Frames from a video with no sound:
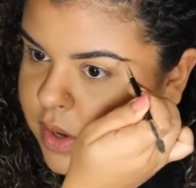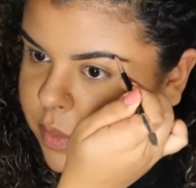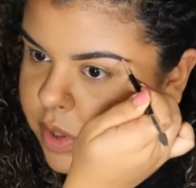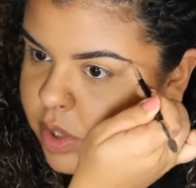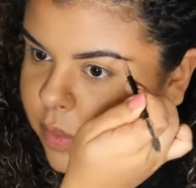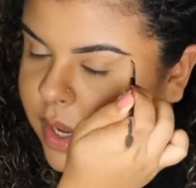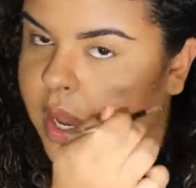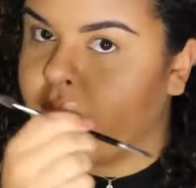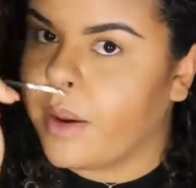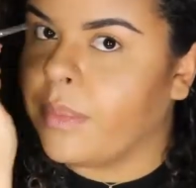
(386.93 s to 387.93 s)
and work your way
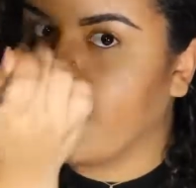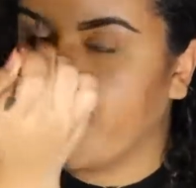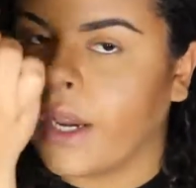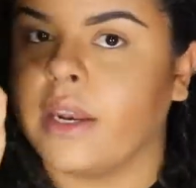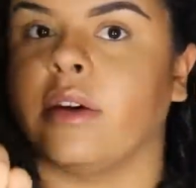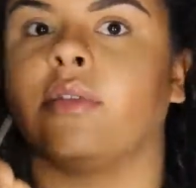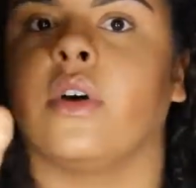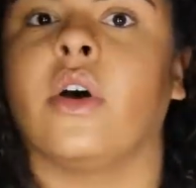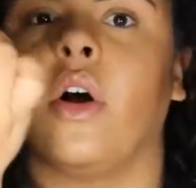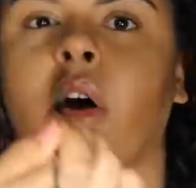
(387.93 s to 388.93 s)
up, kind
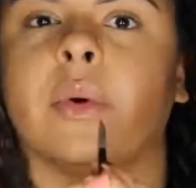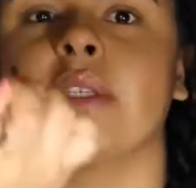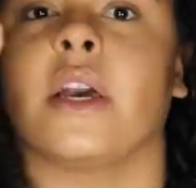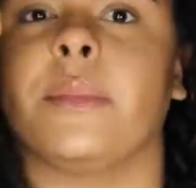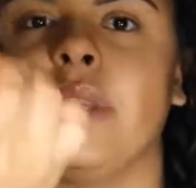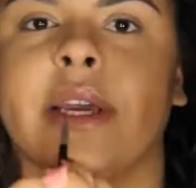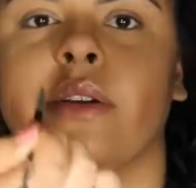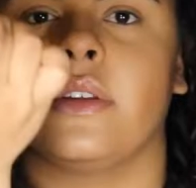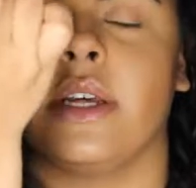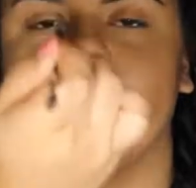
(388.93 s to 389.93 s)
of always coming
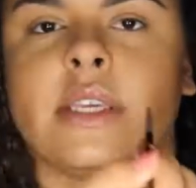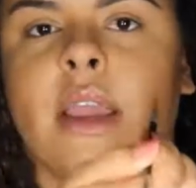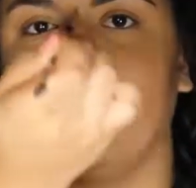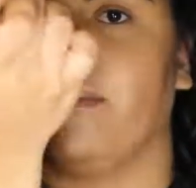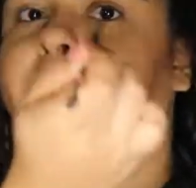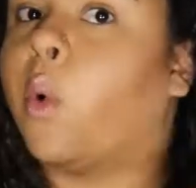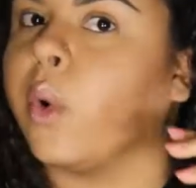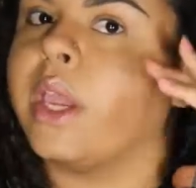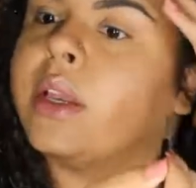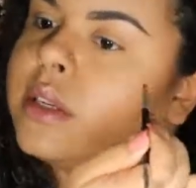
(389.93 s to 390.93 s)
down to that same
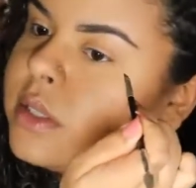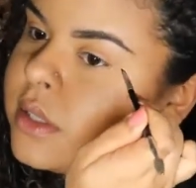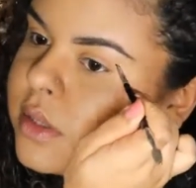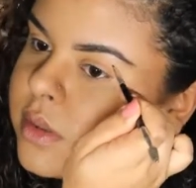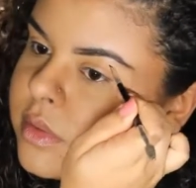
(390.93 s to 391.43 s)
point.